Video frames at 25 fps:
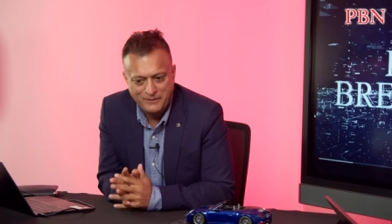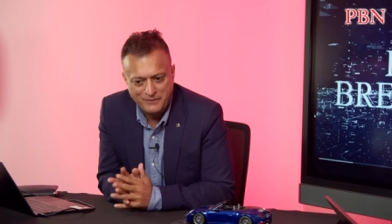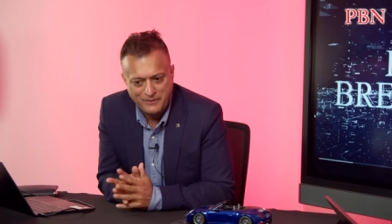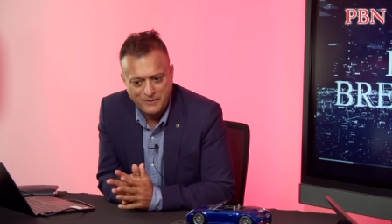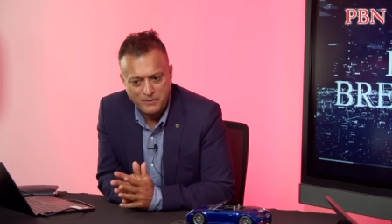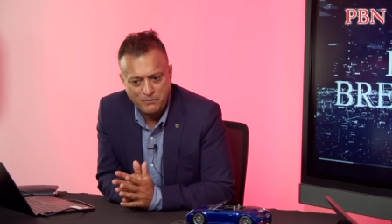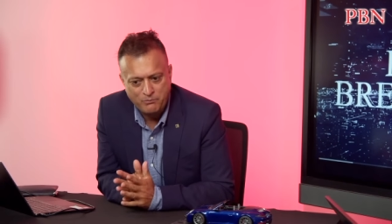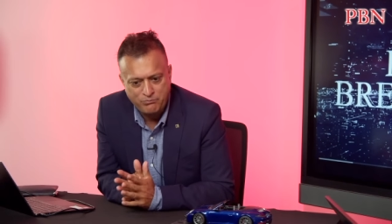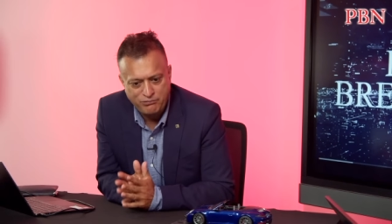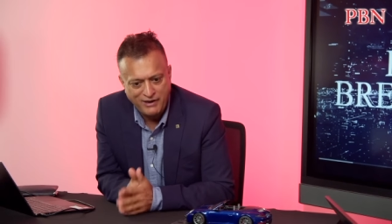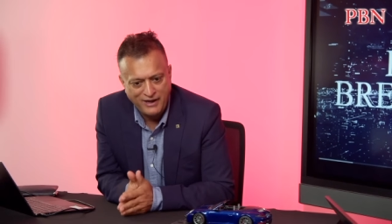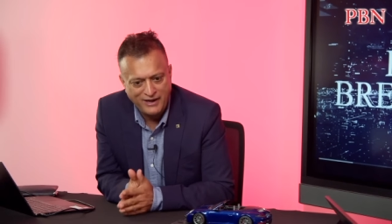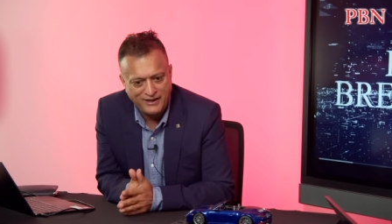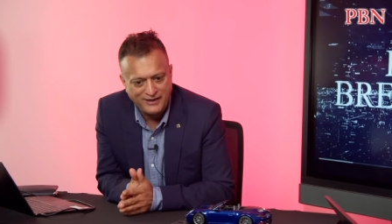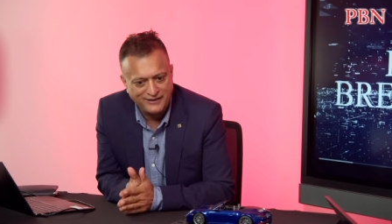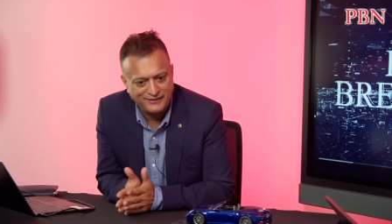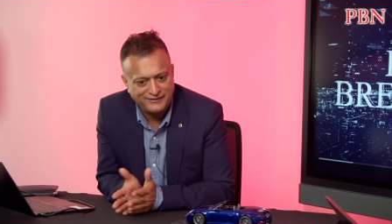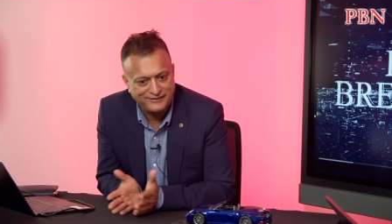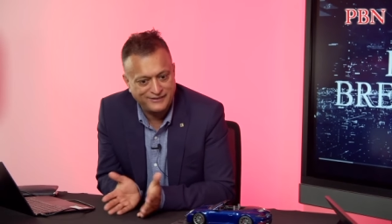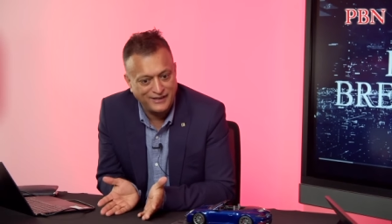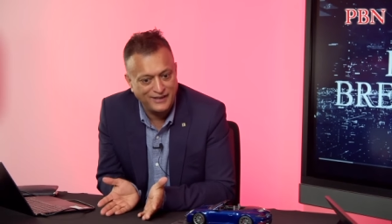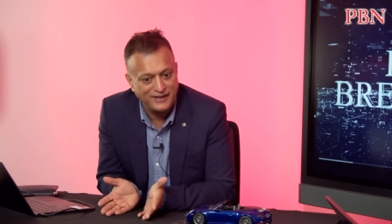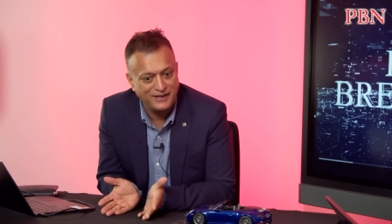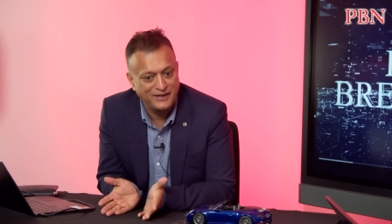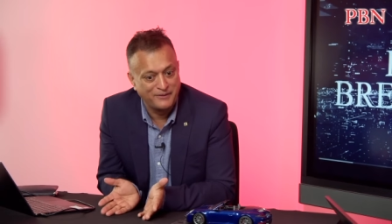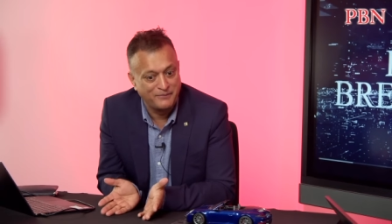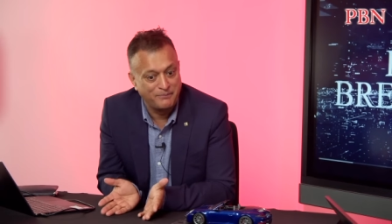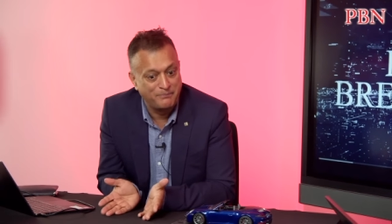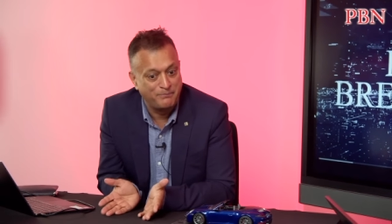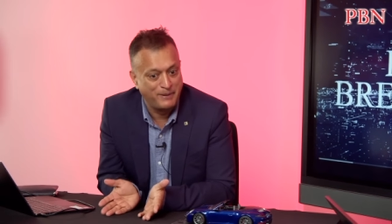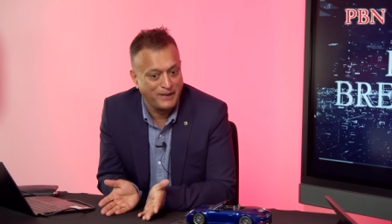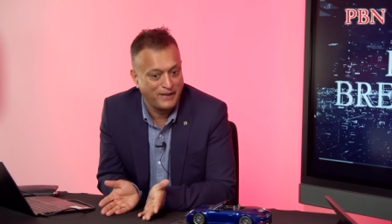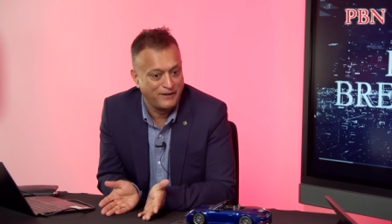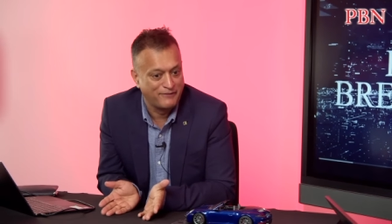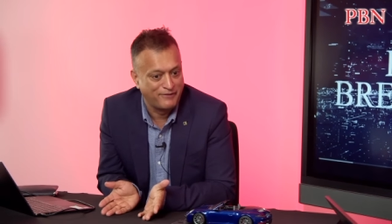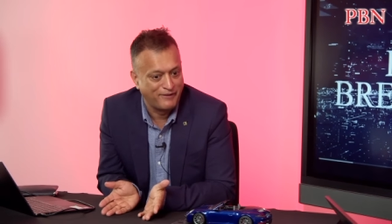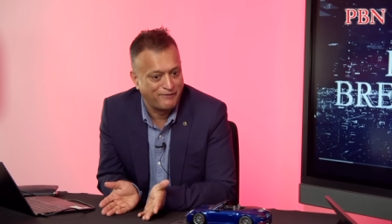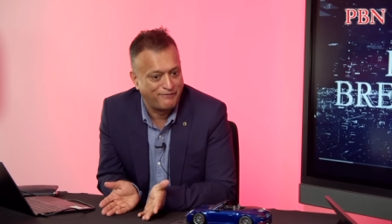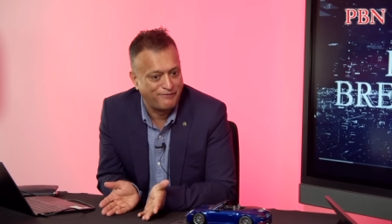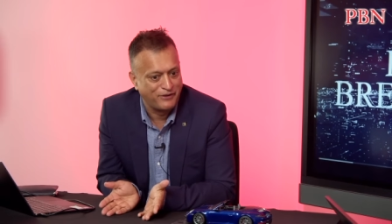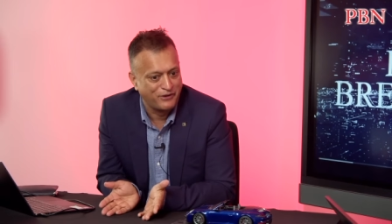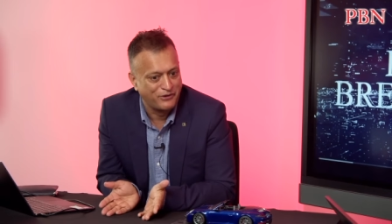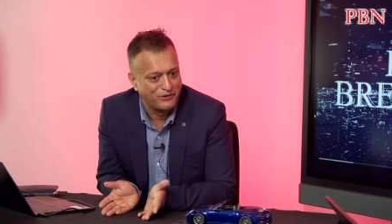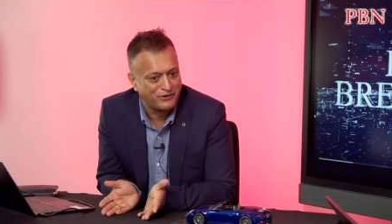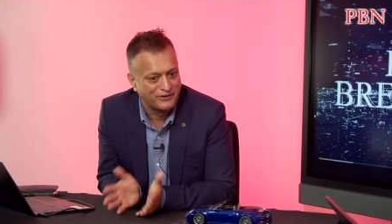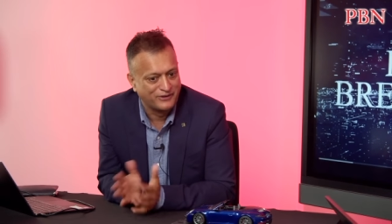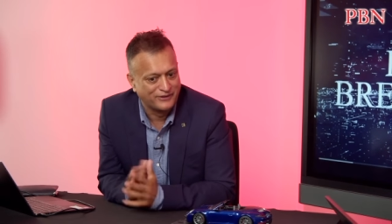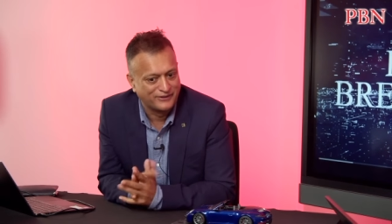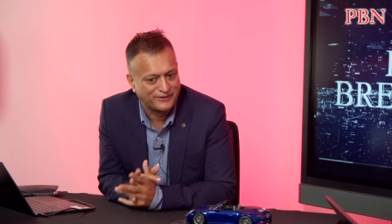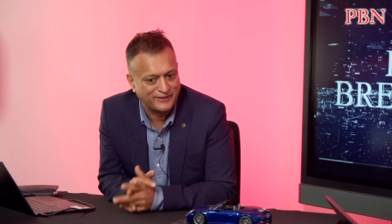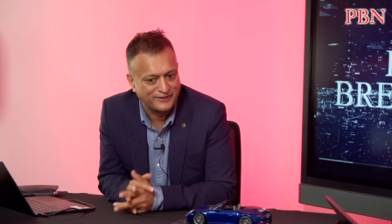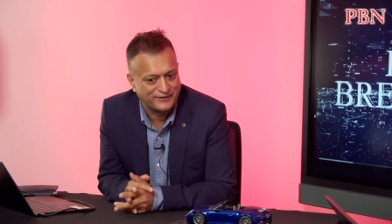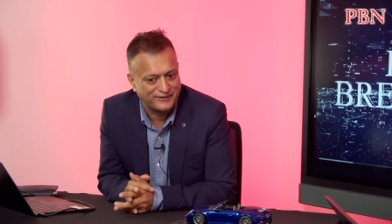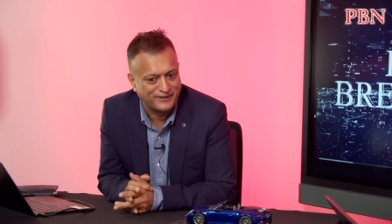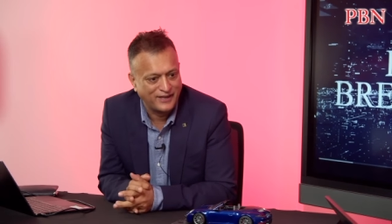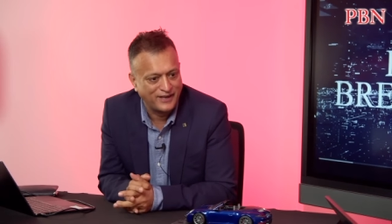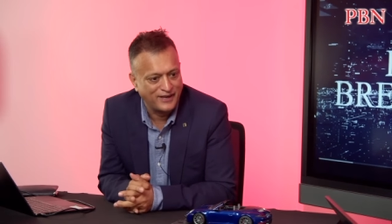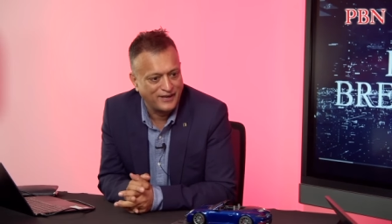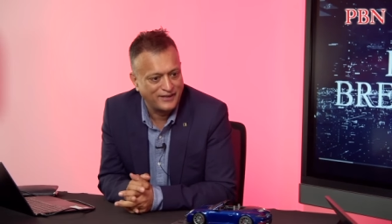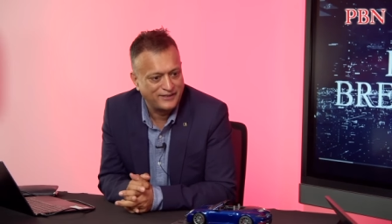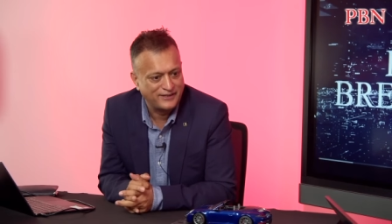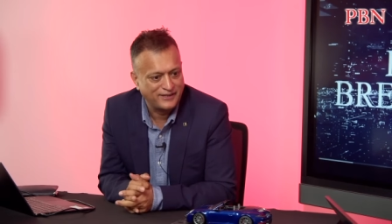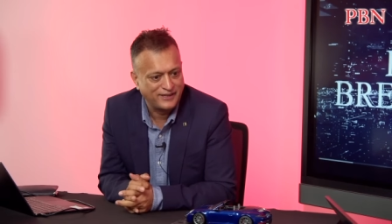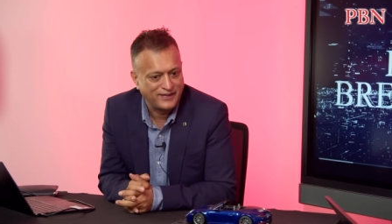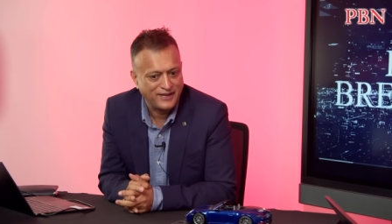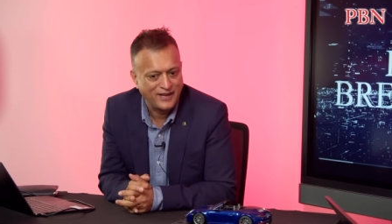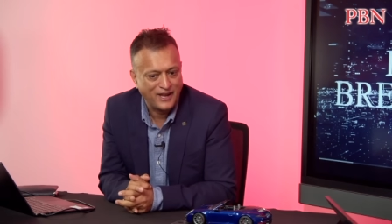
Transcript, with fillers: Britain is still a bit of a feudal society.